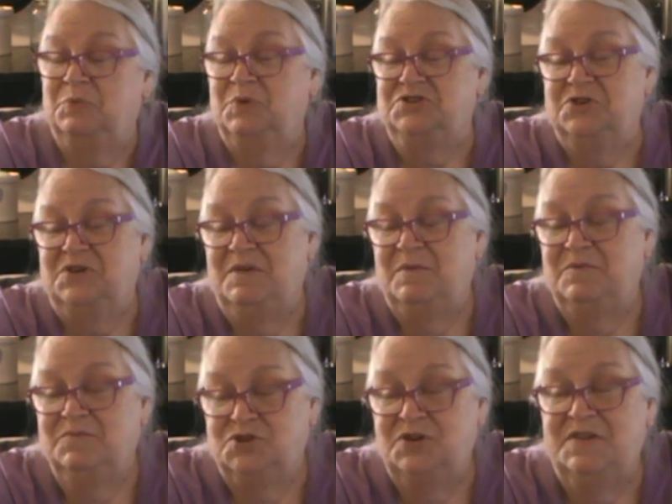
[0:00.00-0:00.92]
be
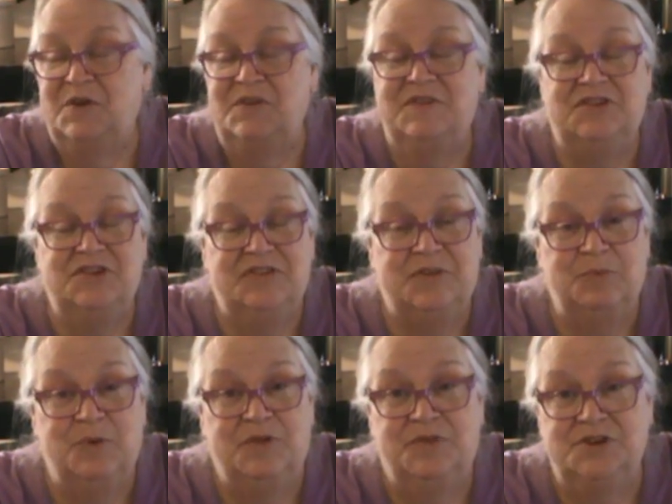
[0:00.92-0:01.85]
turning those into
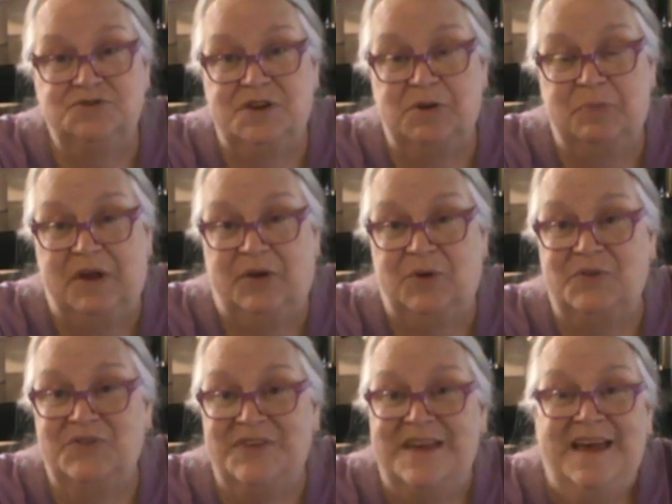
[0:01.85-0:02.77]
some refrigerator
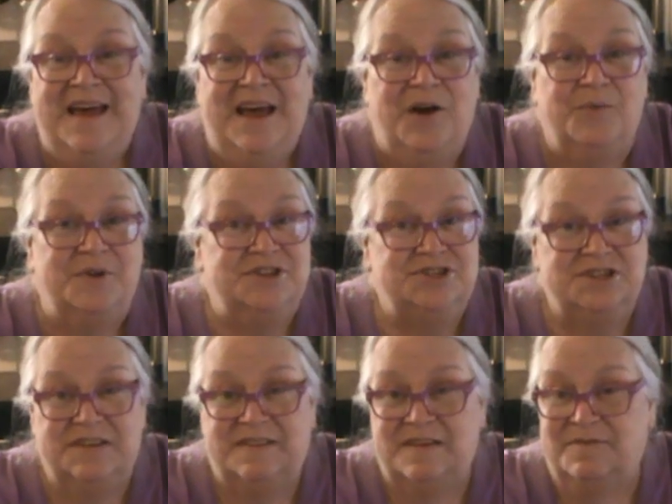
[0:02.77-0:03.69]
pickles, which
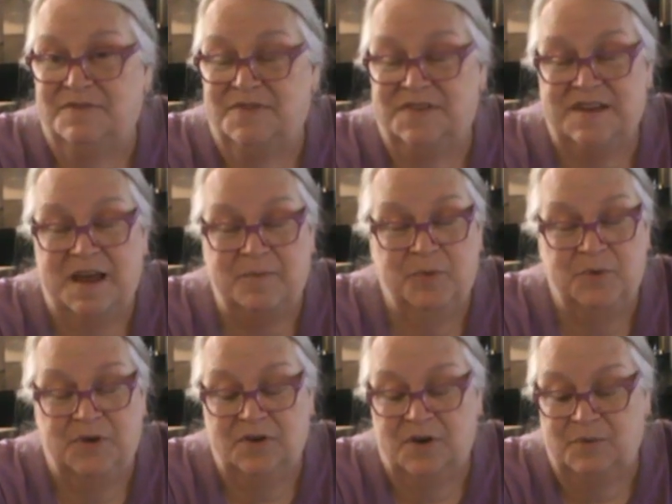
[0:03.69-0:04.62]
is a staple
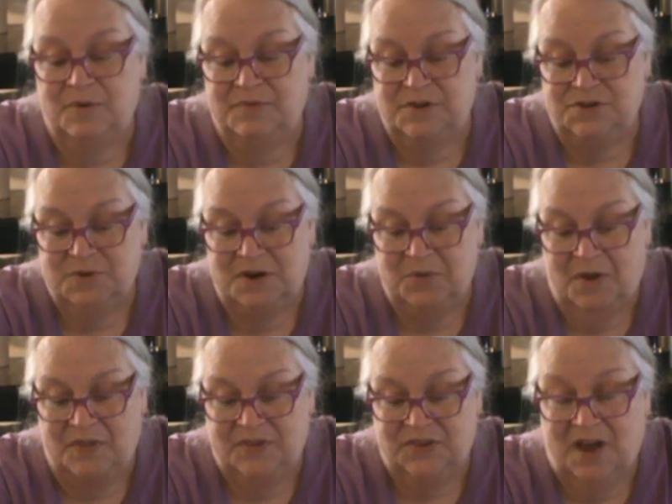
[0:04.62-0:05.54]
in our refrigerator
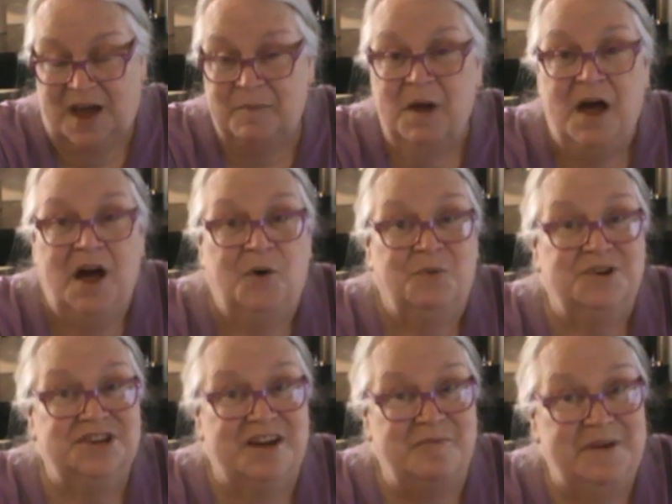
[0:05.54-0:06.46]
all the time,
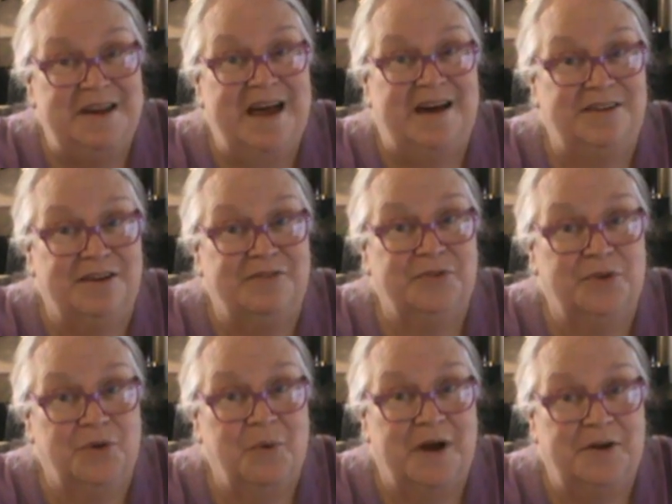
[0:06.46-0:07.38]
which I've been out of for
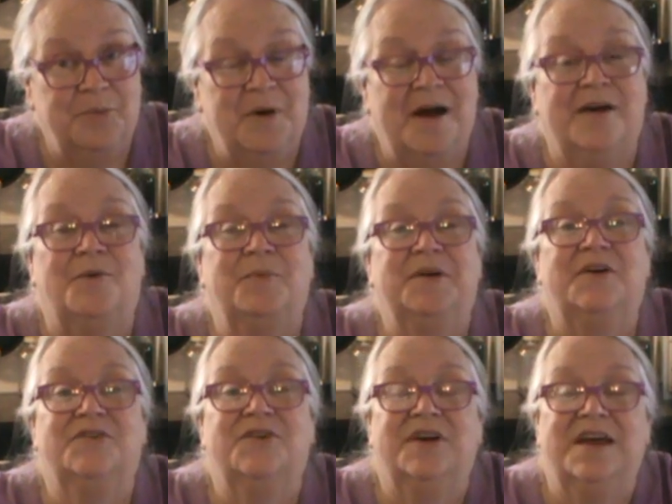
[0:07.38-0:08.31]
quite a while
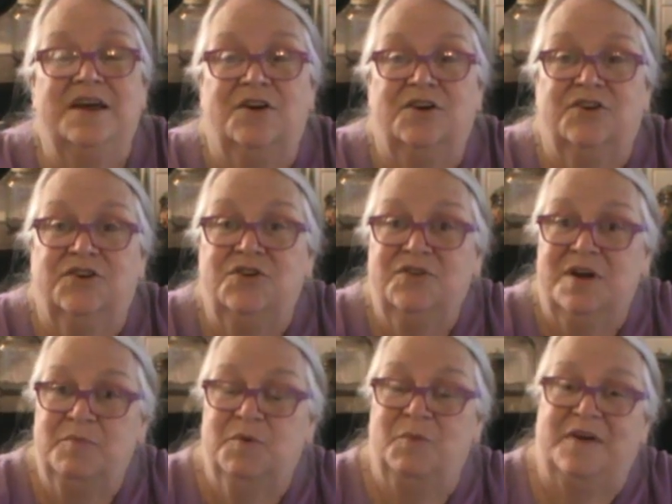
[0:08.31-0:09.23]
because, again, our
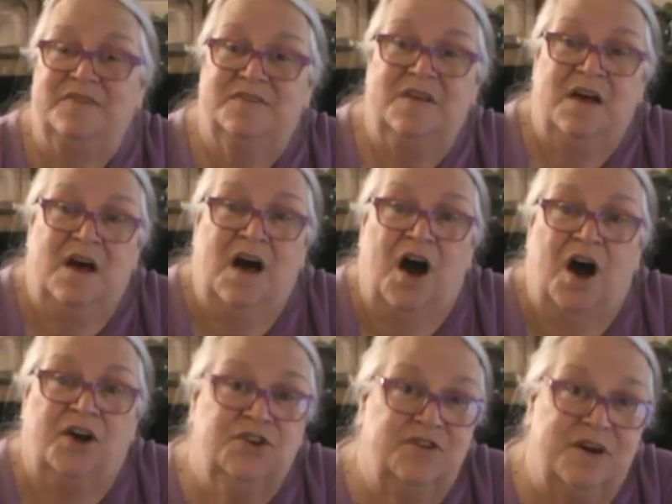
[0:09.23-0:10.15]
cucumber
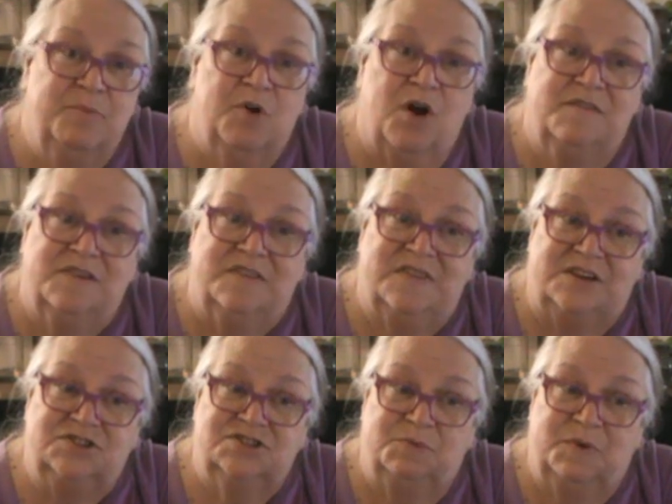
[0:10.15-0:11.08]
harvest
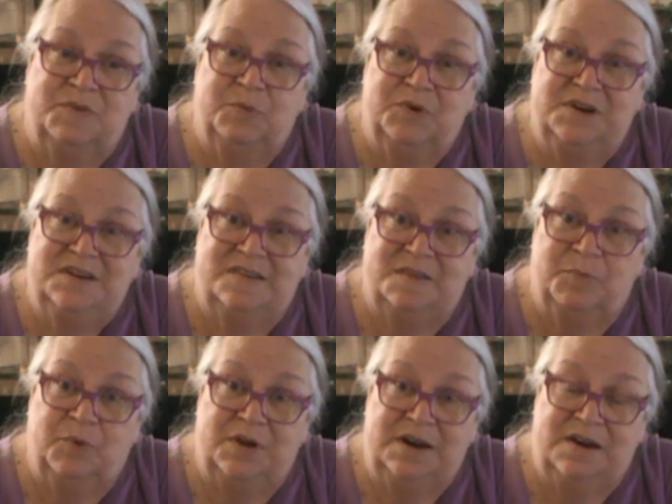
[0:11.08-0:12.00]
last year was pretty
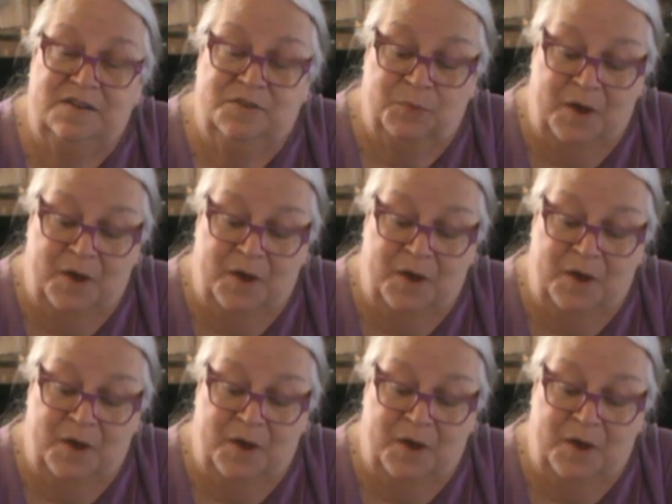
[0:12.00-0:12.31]
disappointing as